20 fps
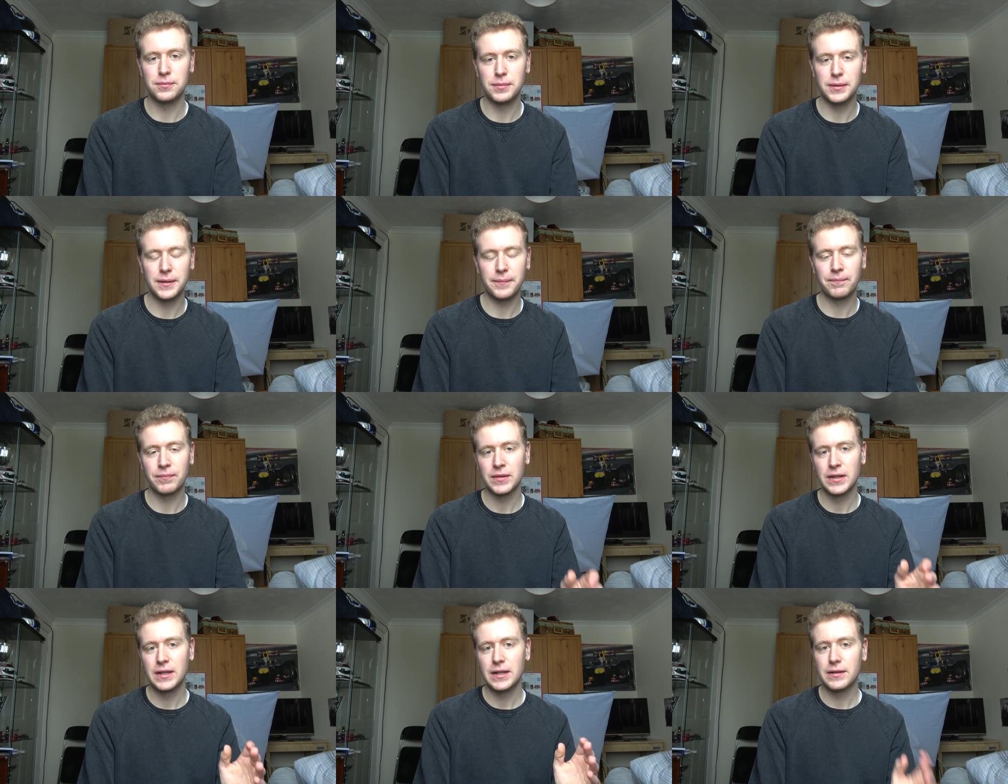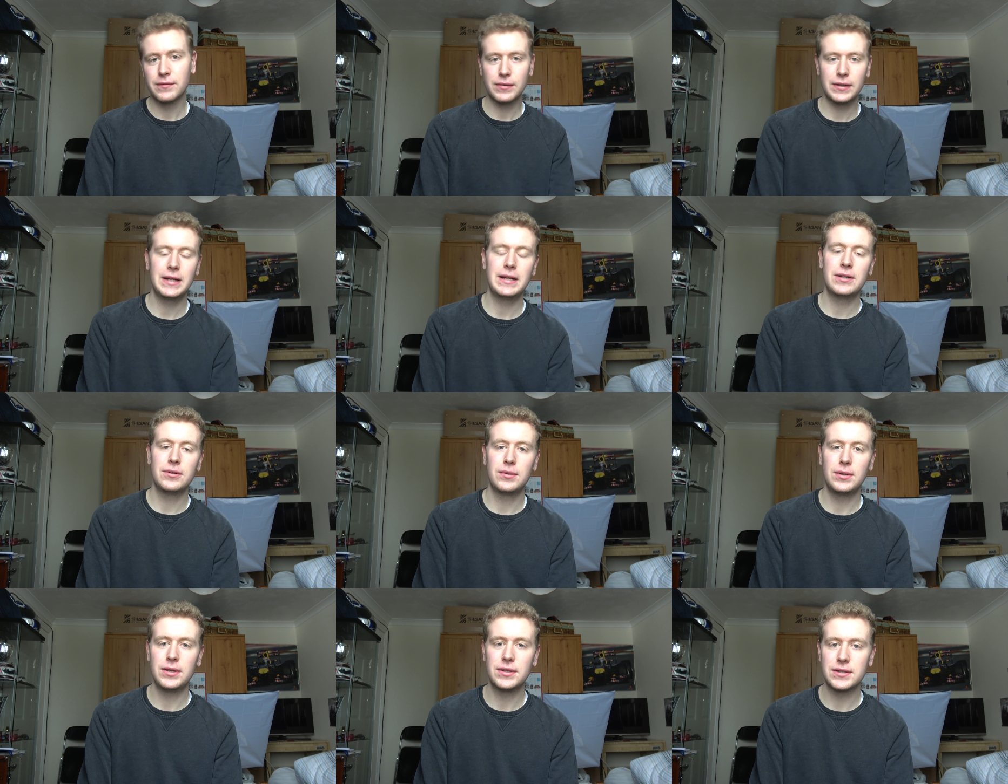But
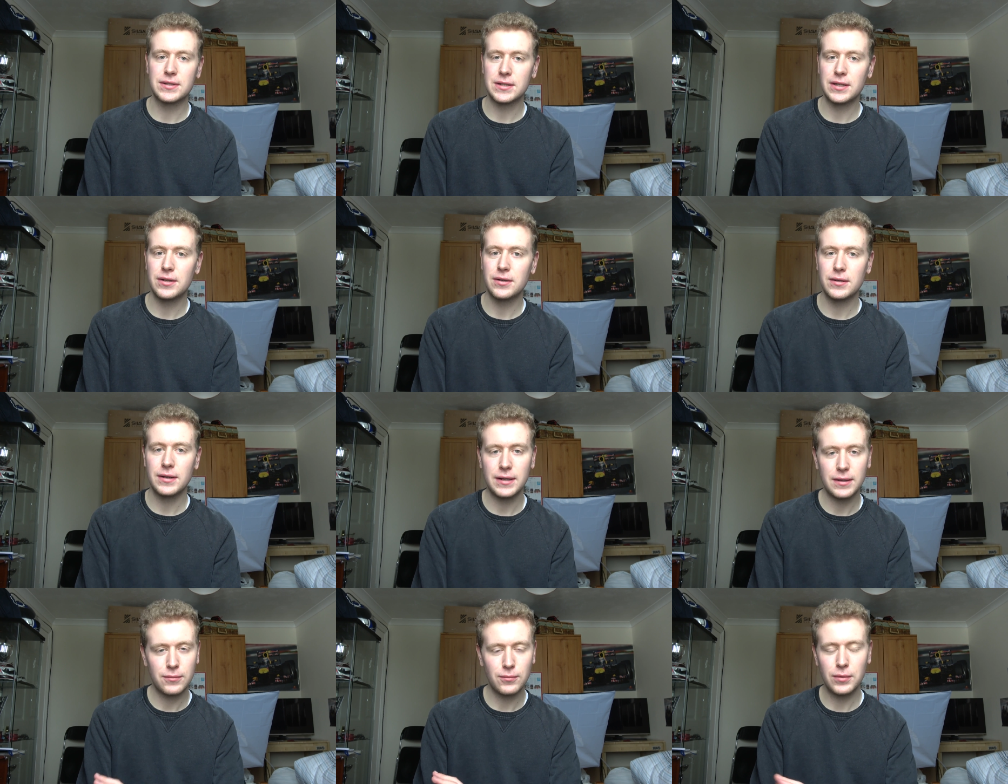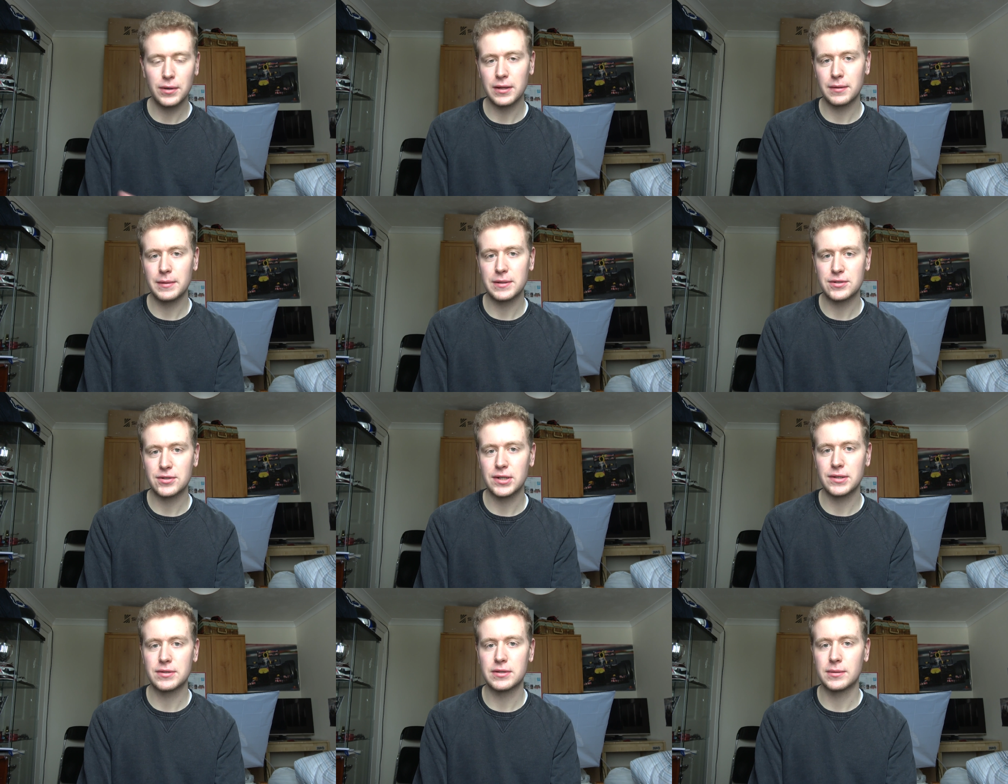Fernando Alonso, one of the best
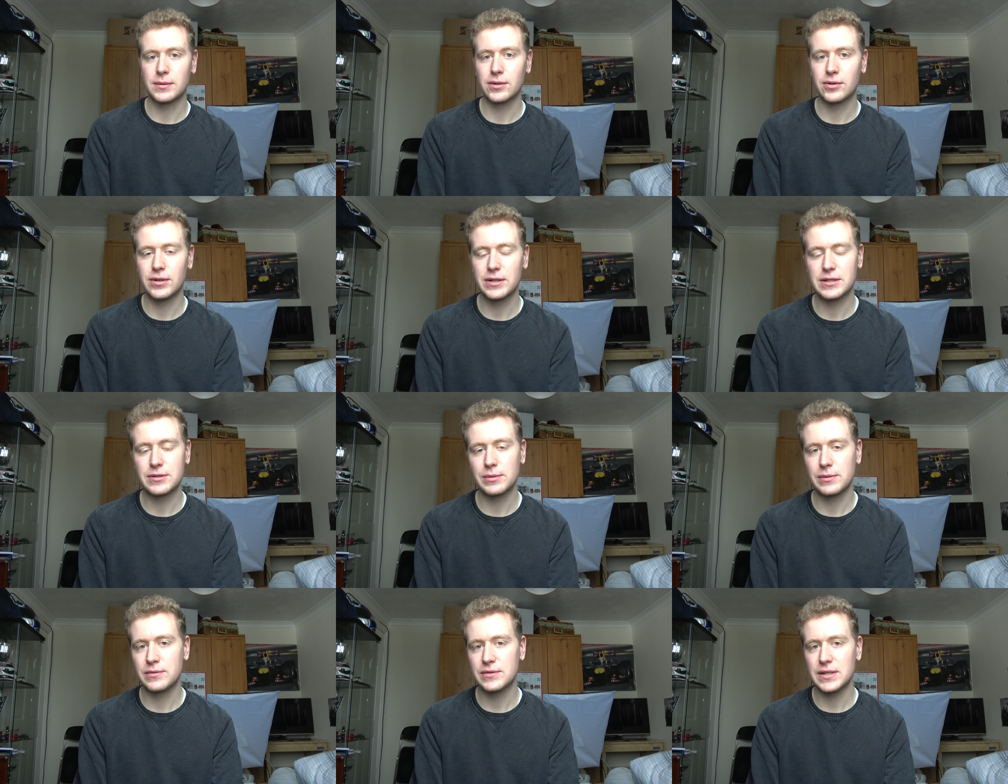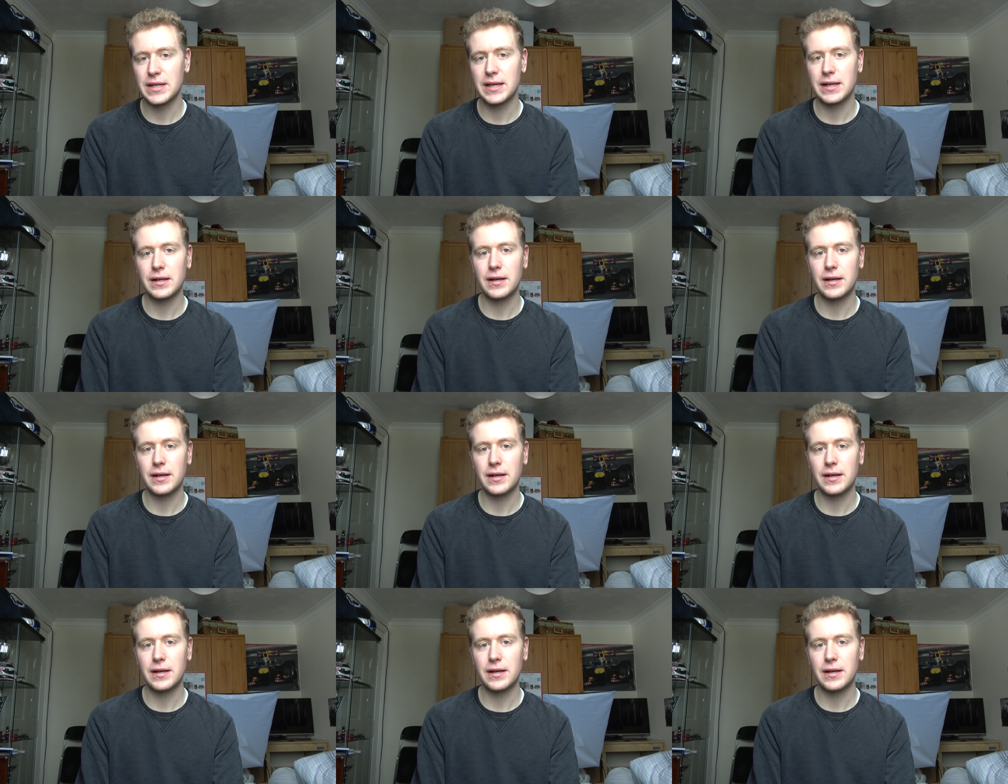drivers on the grid, as we've said.